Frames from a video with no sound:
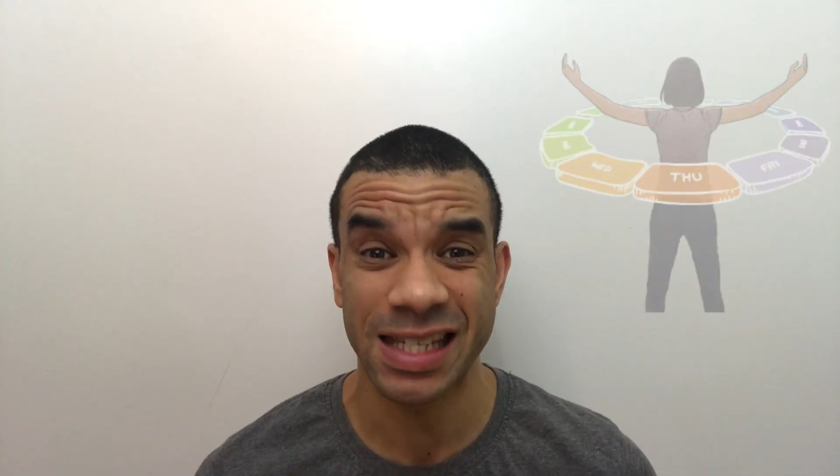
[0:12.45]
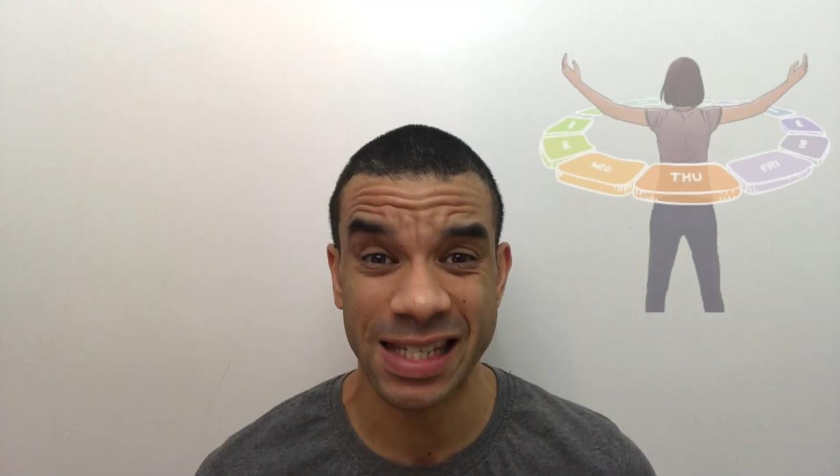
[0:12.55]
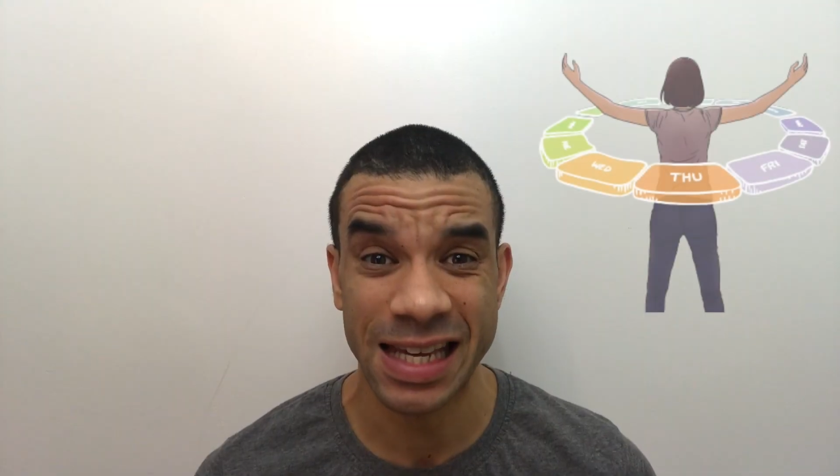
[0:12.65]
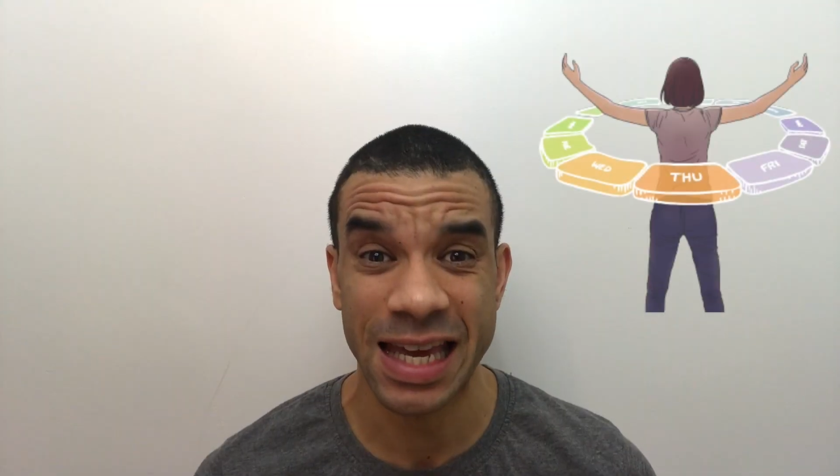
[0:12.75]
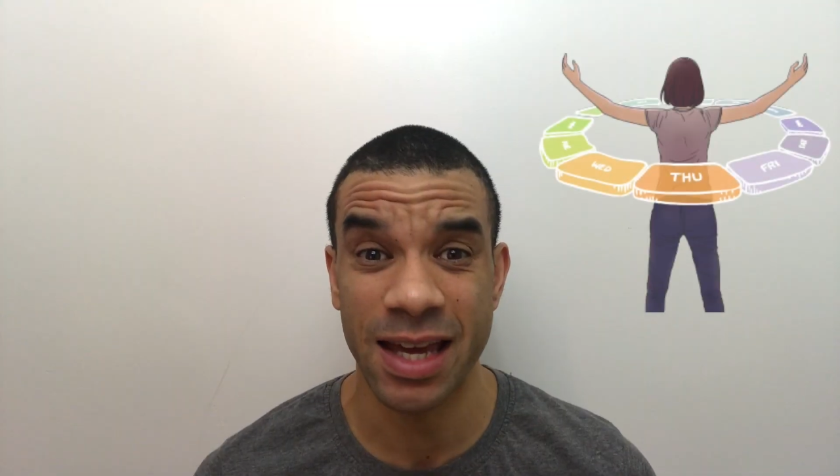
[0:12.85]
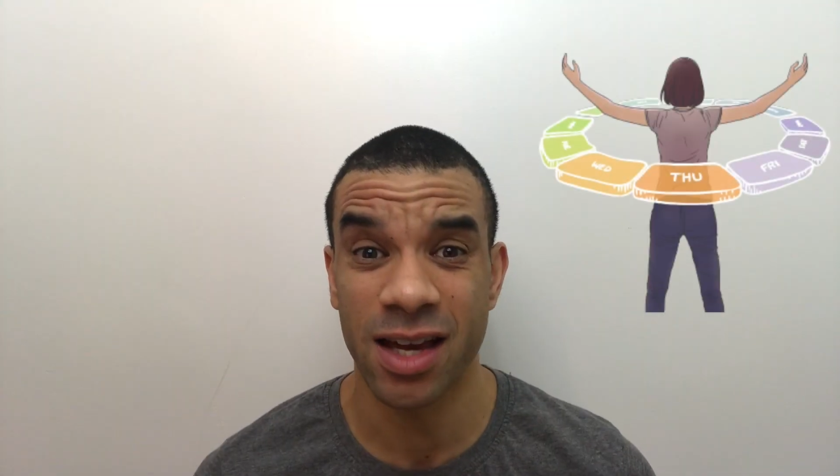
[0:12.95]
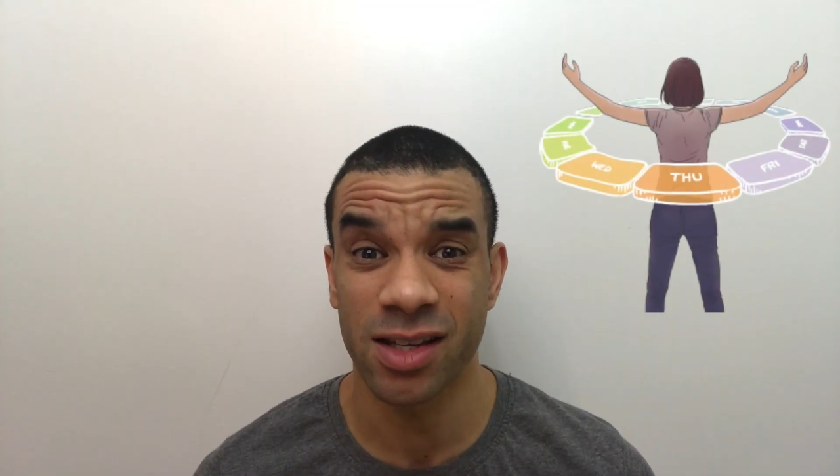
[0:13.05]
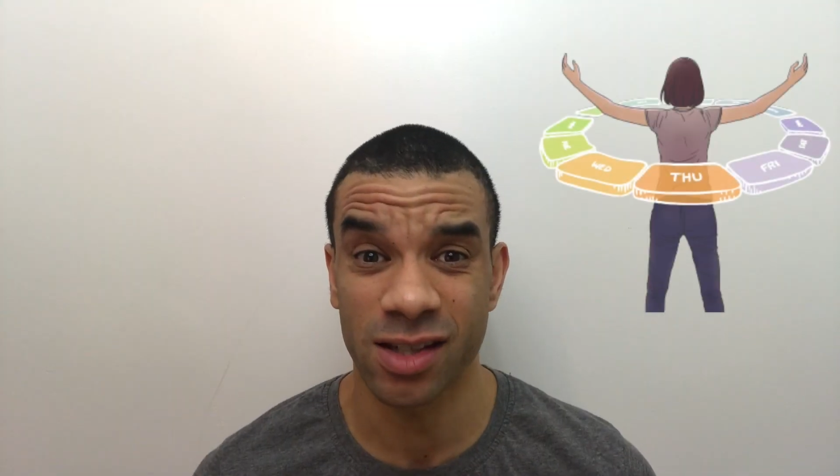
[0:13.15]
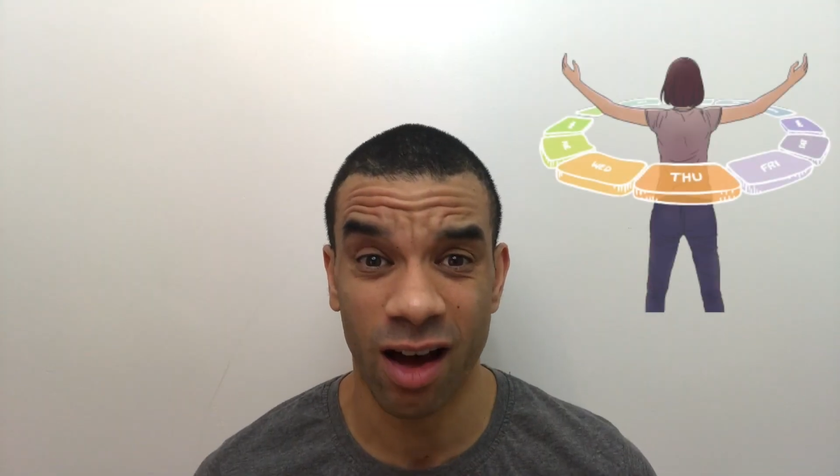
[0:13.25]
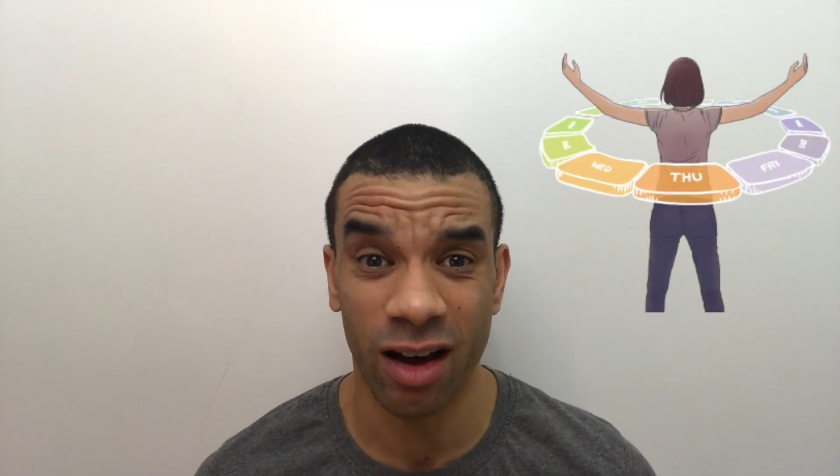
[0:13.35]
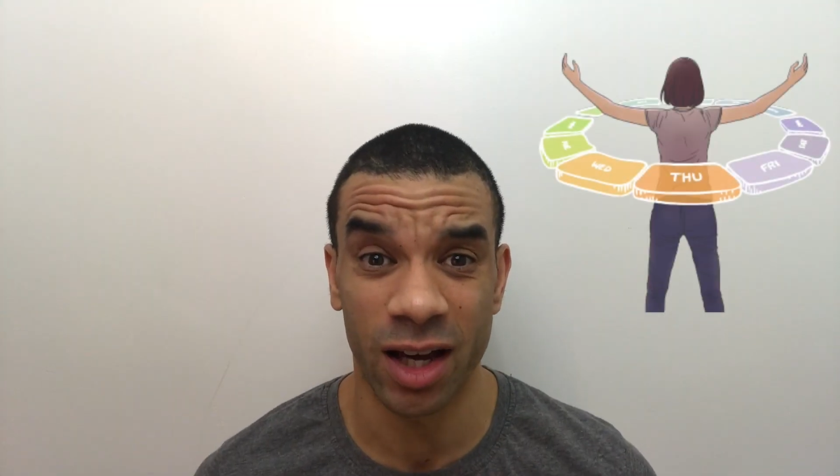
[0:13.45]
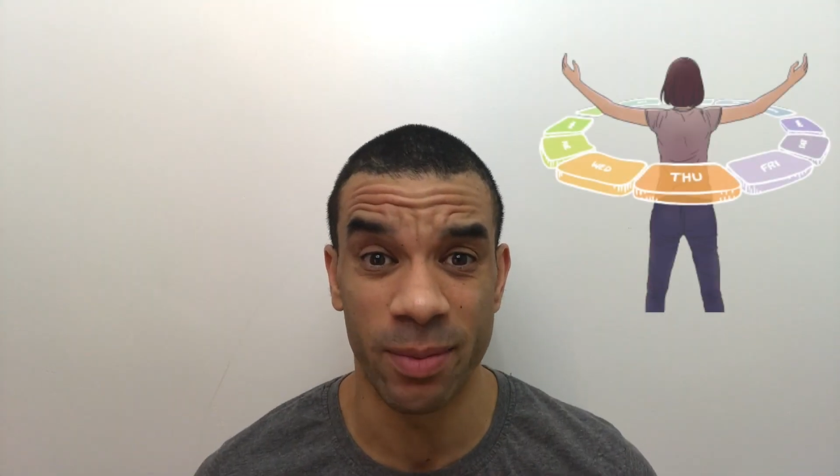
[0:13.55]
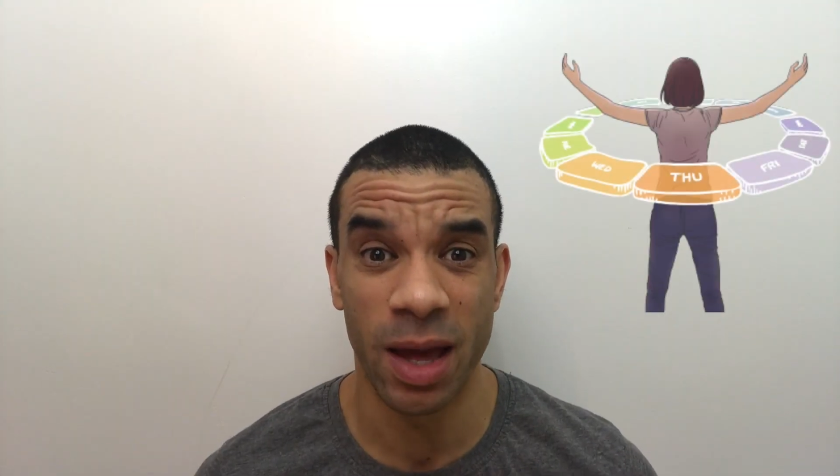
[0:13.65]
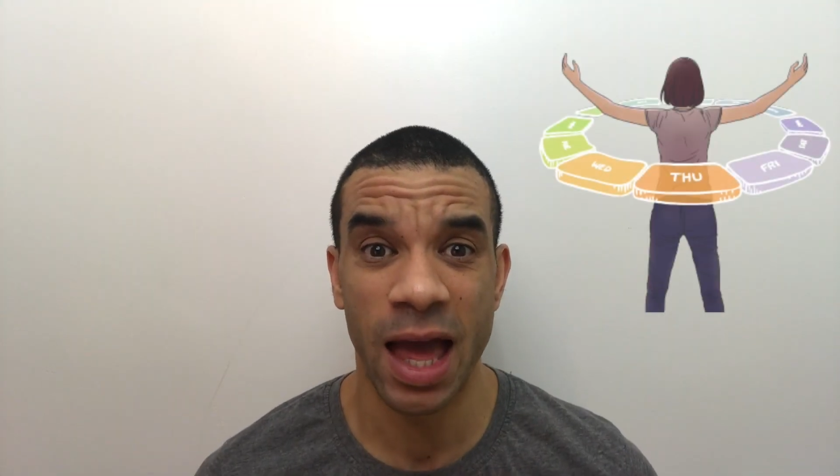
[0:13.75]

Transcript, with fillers: see time,